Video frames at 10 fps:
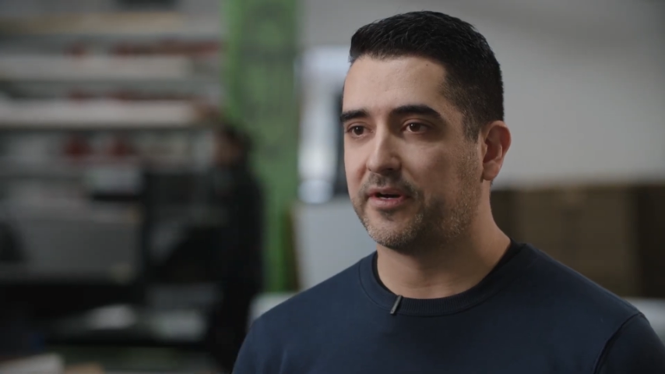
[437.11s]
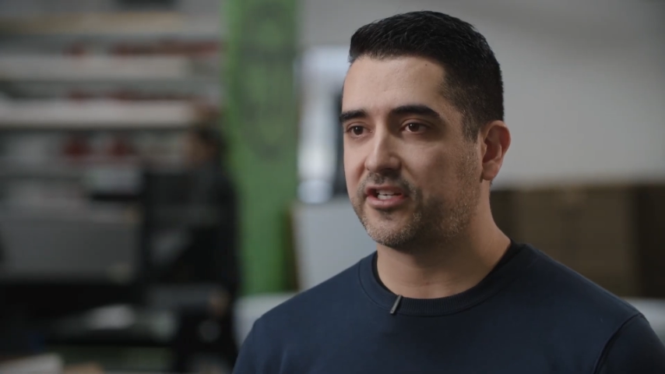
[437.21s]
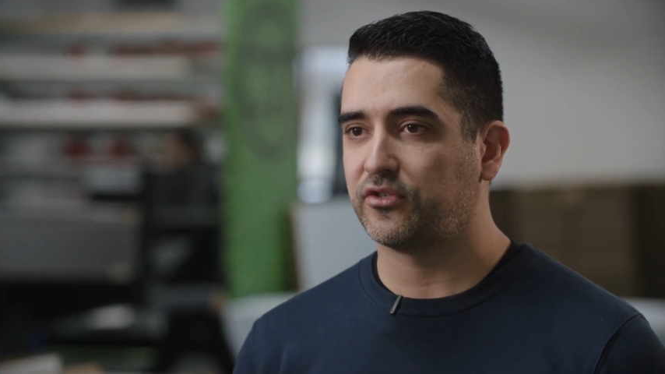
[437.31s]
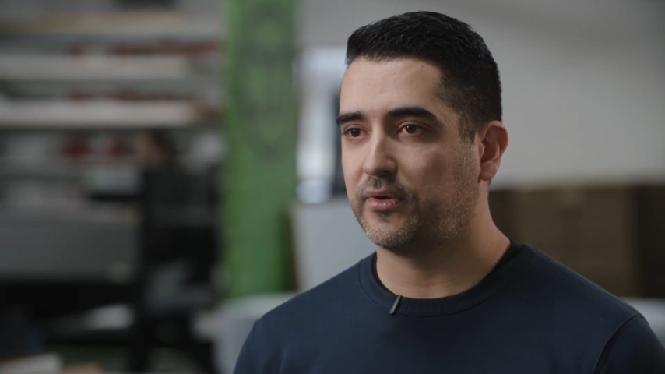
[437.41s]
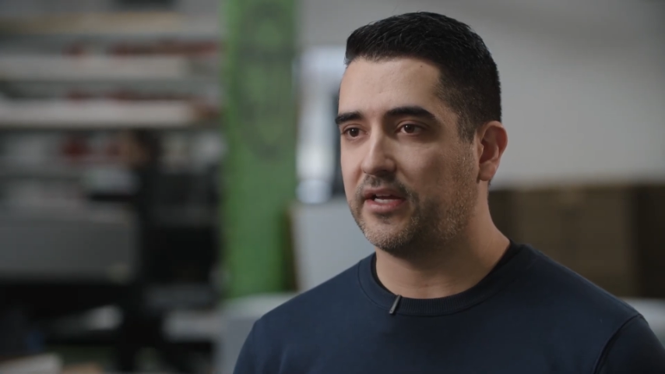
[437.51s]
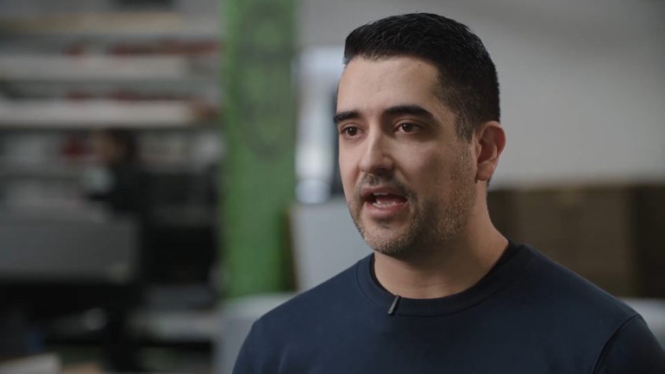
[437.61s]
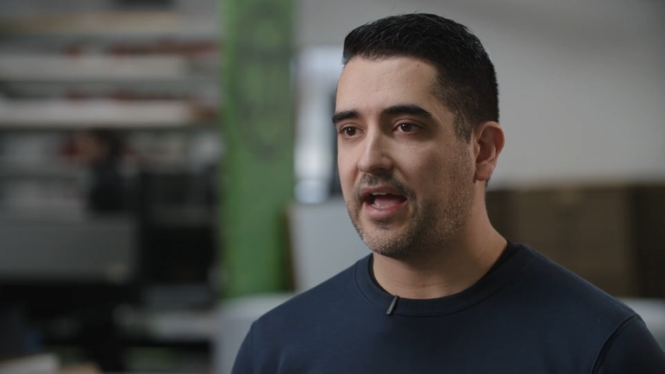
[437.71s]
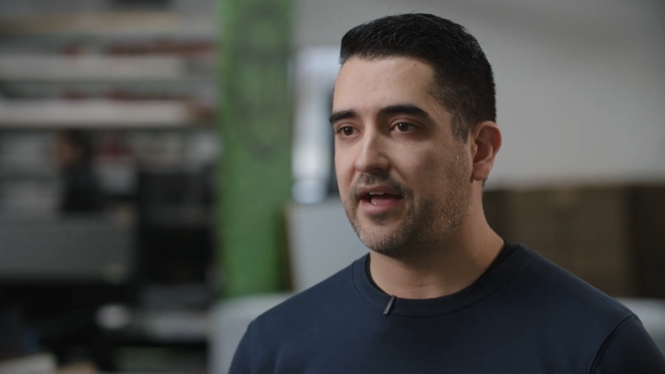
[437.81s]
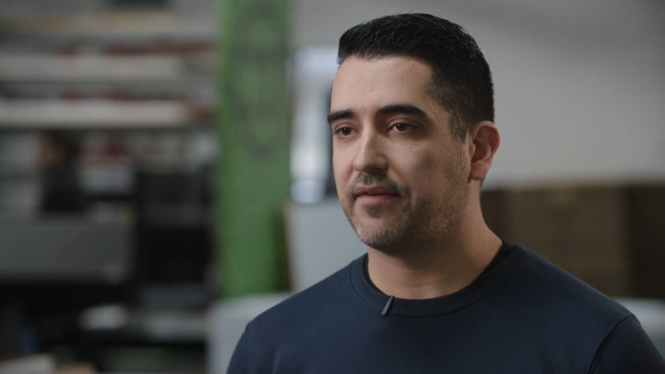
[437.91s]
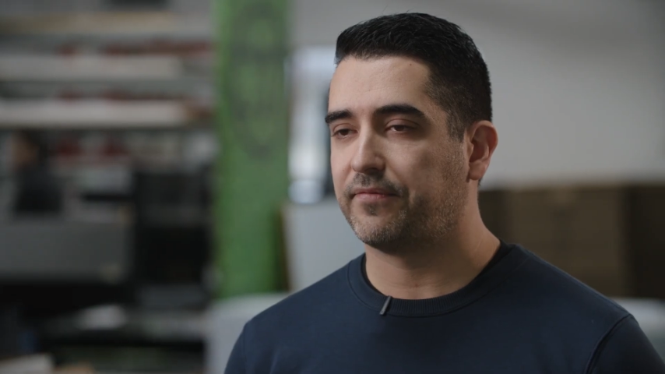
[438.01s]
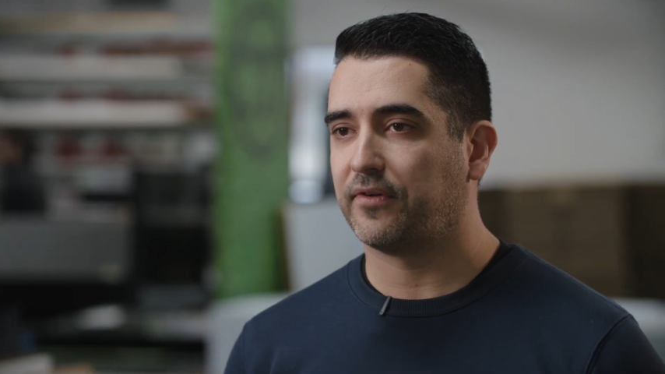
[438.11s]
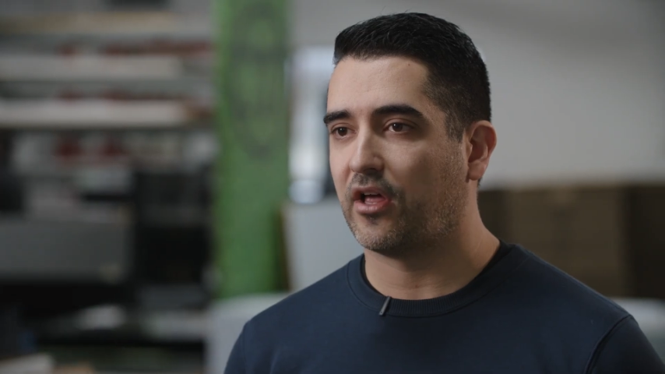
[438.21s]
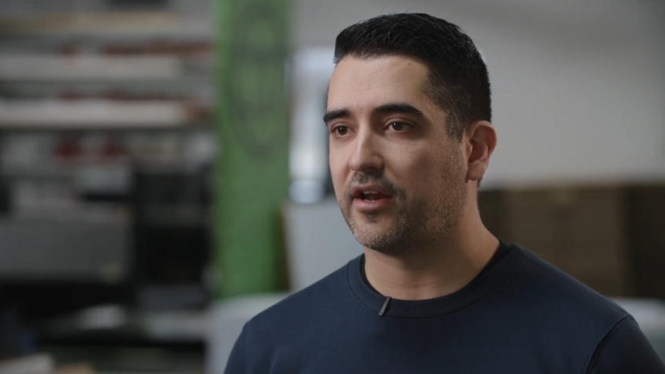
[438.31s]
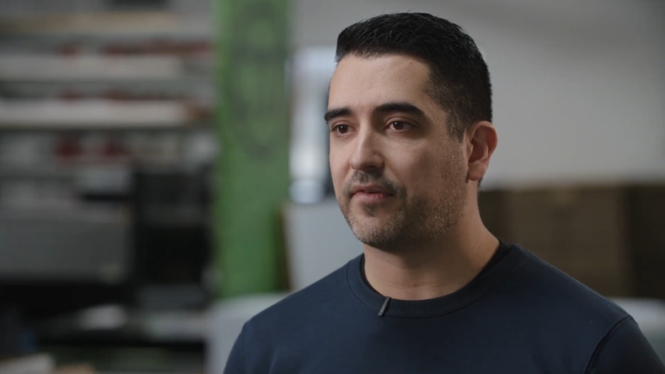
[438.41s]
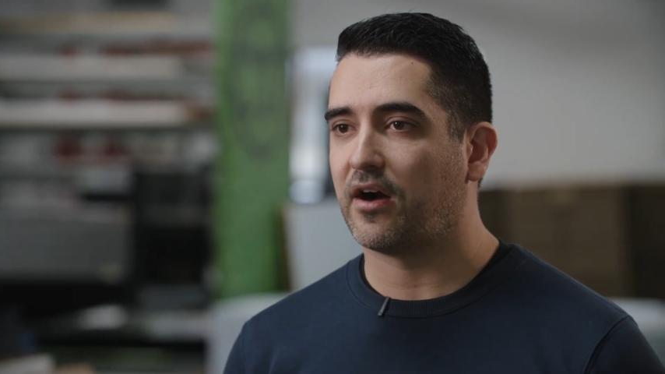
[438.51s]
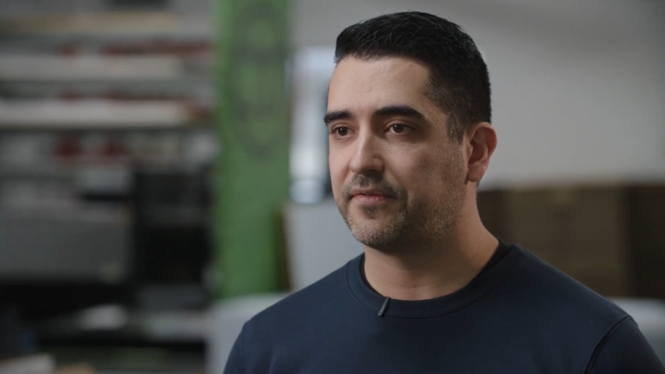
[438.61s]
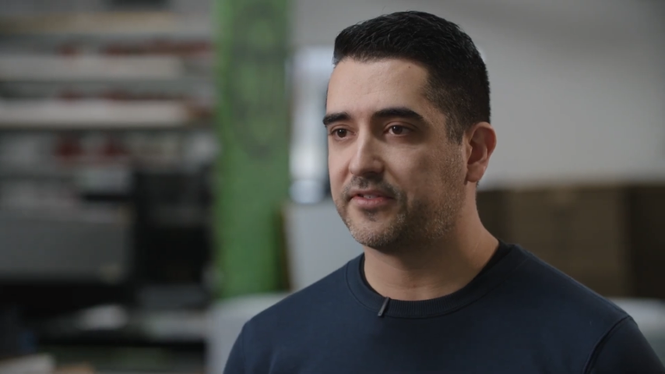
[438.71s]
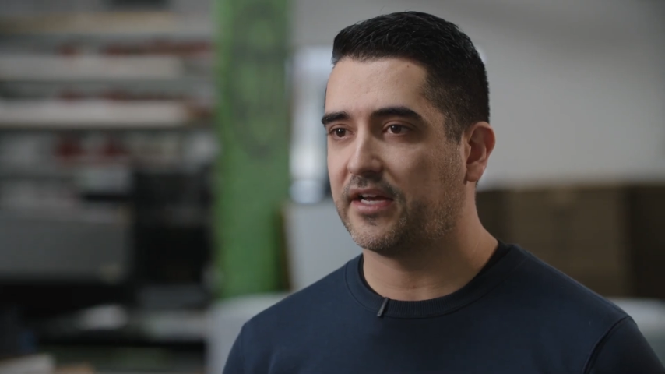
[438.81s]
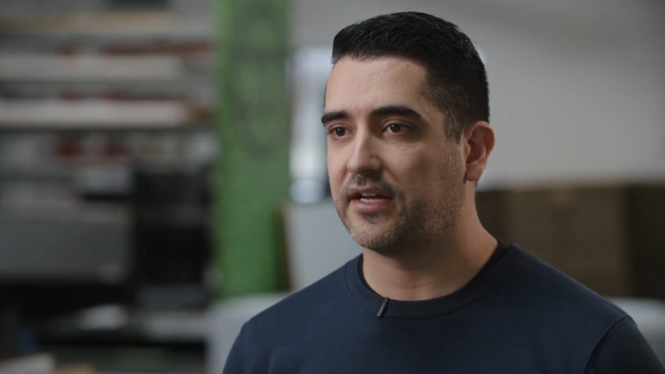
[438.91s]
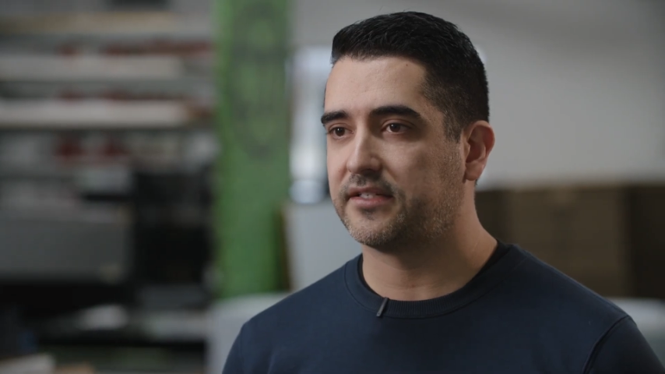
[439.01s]
much as we have a lot of
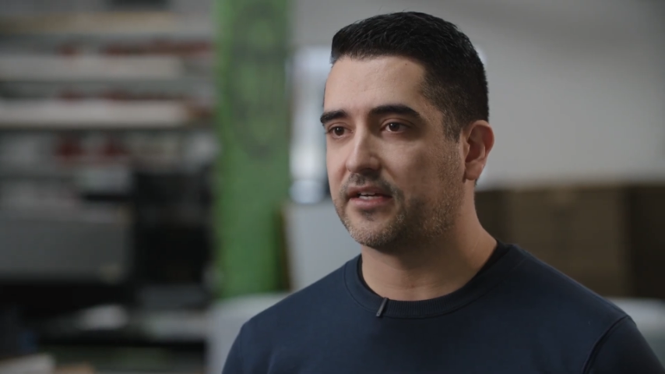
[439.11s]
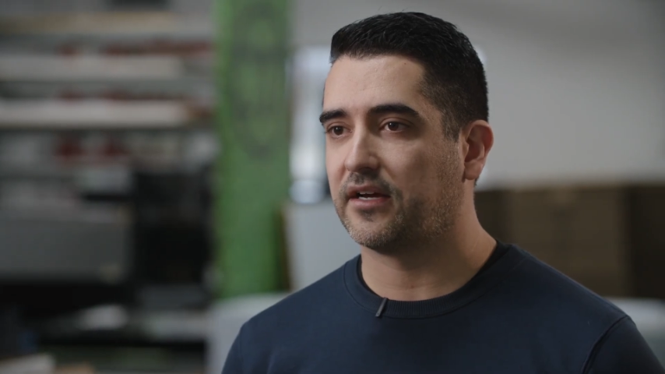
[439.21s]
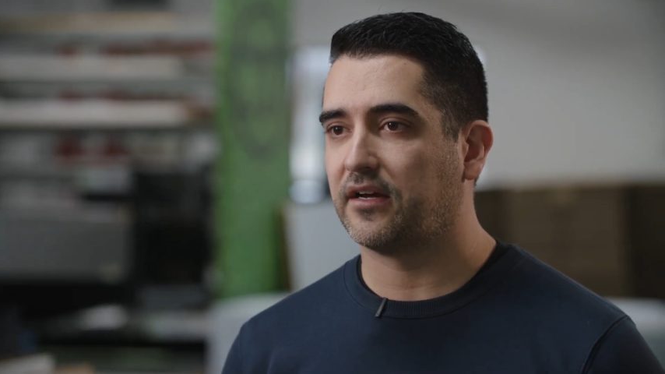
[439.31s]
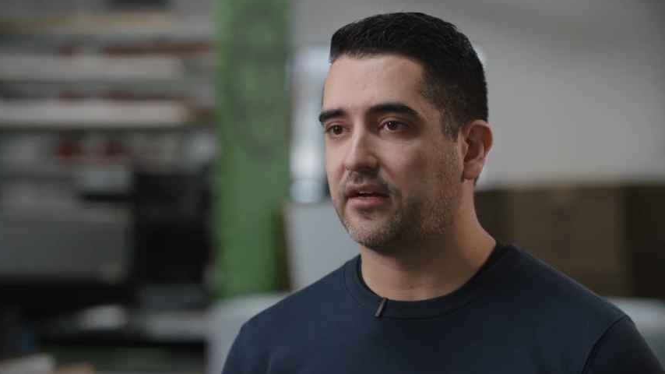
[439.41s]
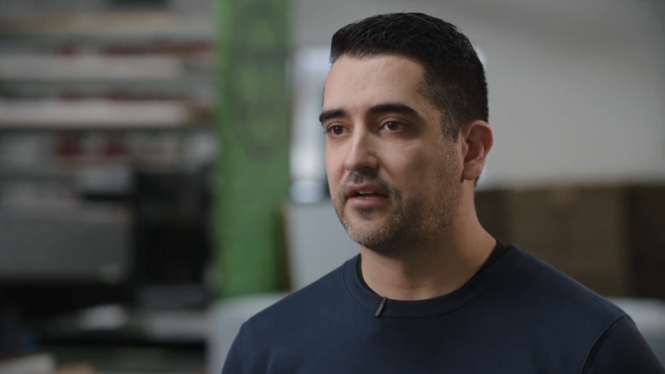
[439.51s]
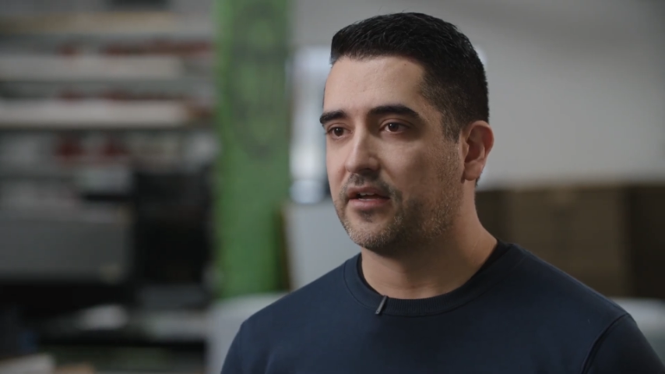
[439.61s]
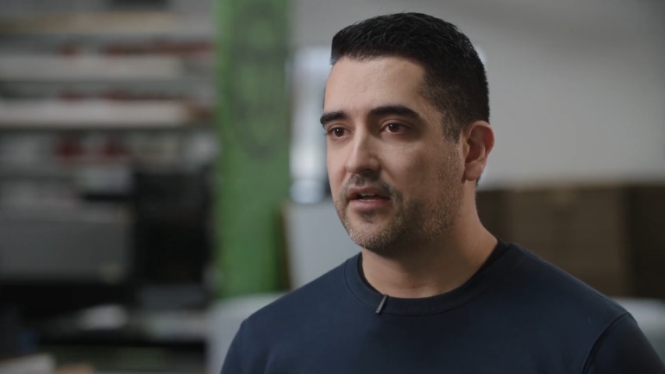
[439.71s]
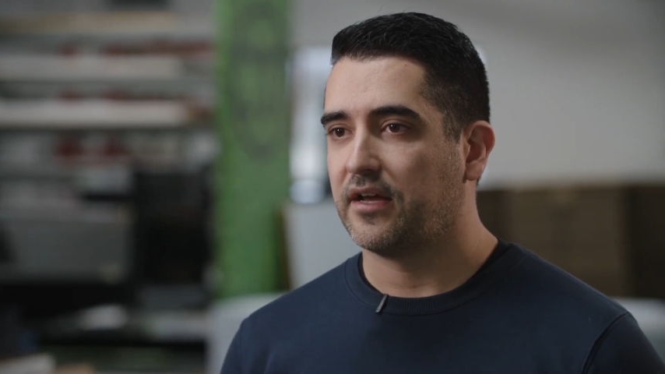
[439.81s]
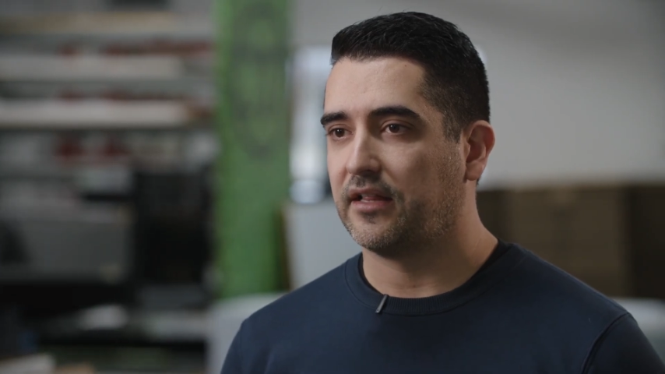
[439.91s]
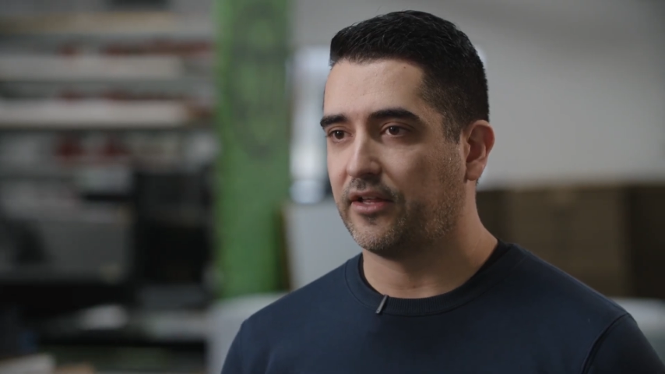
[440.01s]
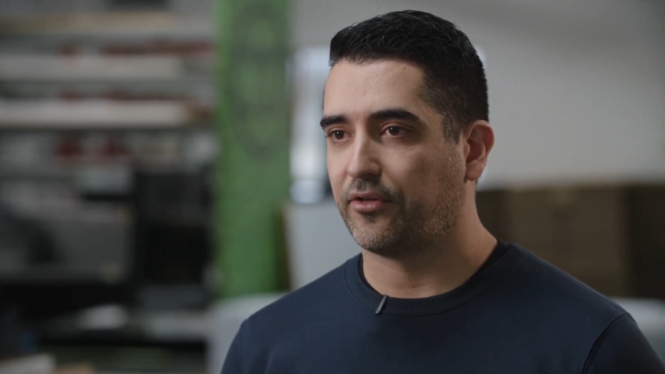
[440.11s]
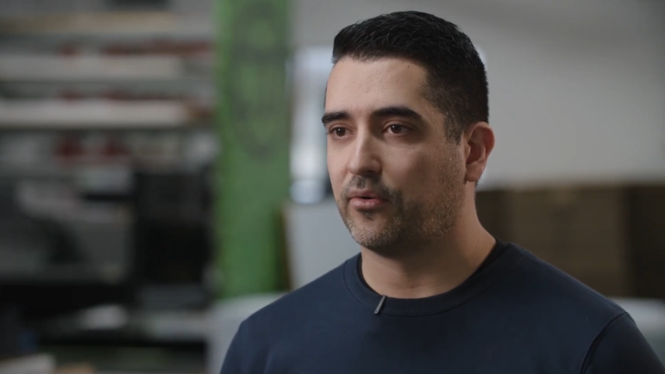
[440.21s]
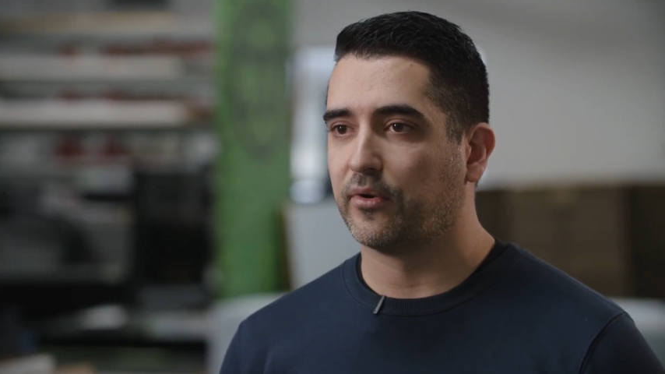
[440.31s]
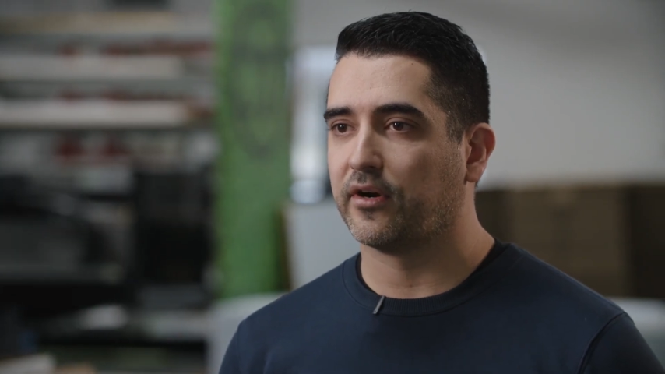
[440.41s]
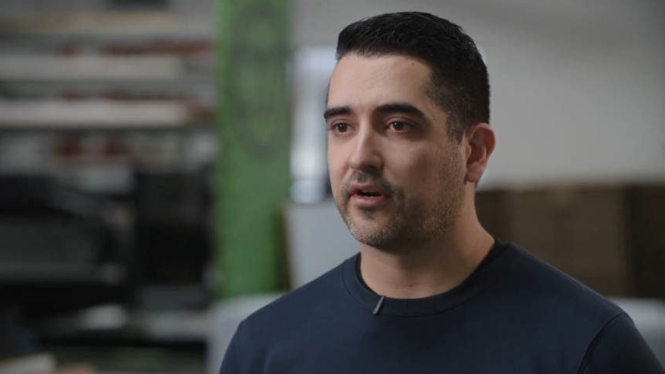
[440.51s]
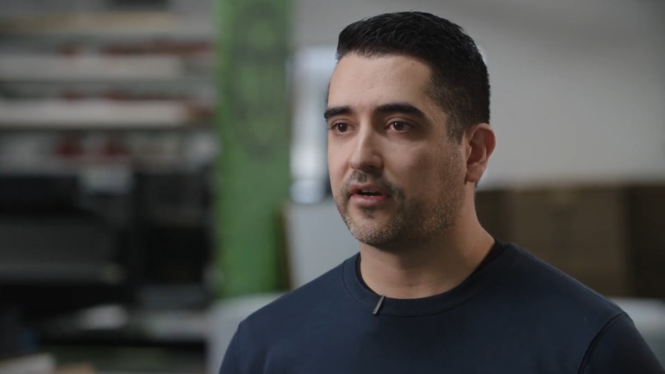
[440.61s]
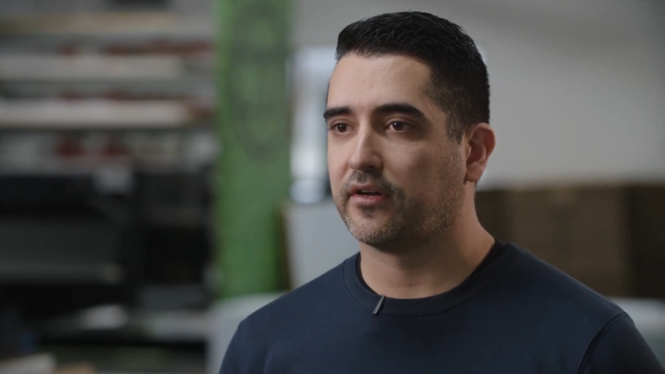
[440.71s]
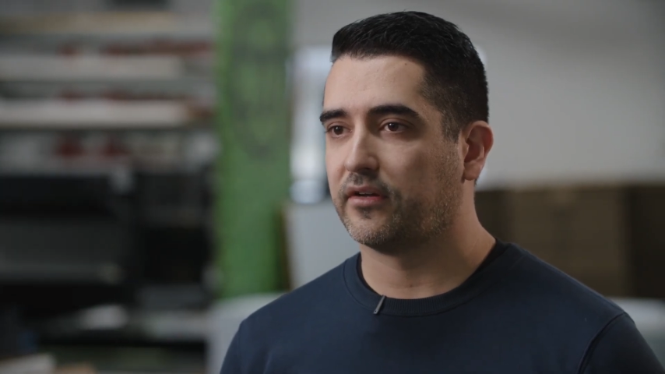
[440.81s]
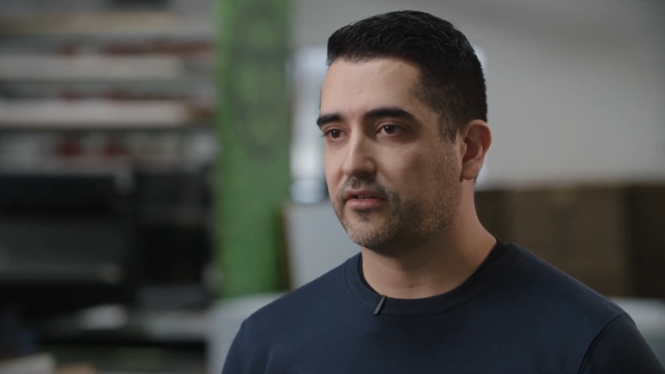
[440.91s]
offset, litho work,